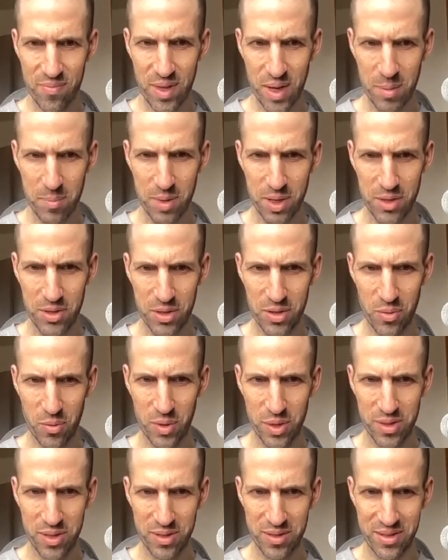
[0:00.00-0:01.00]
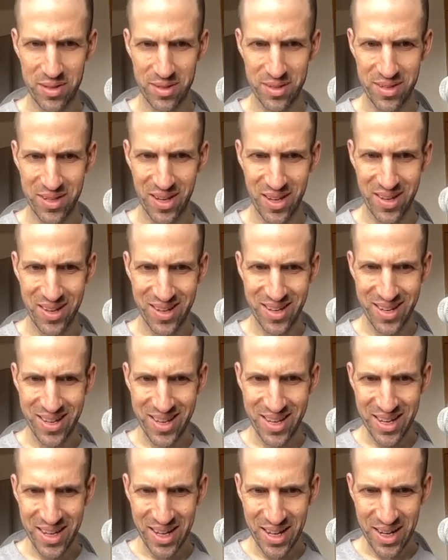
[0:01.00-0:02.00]
I'm not sure what this is.
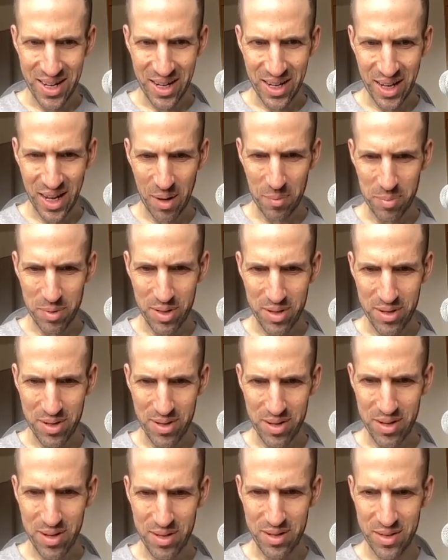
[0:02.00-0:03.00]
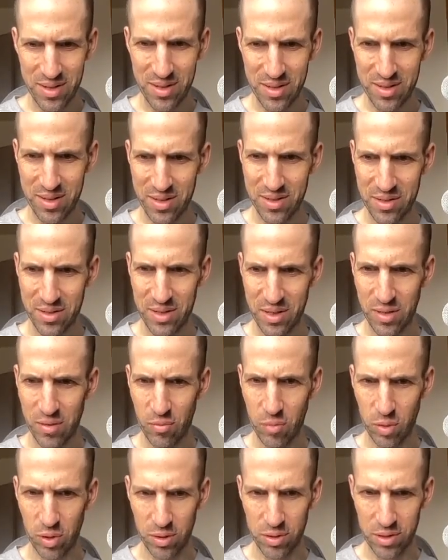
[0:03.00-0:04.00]
Captain Steve
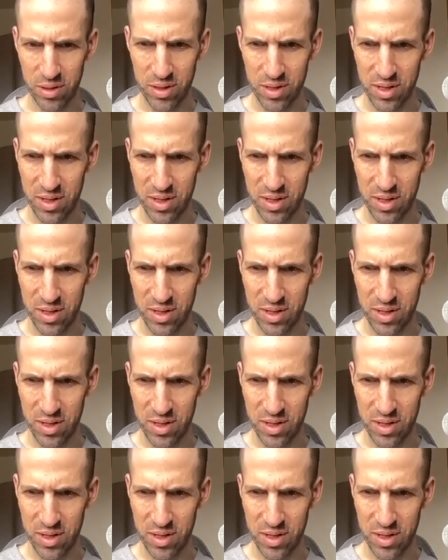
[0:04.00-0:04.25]
Wilson.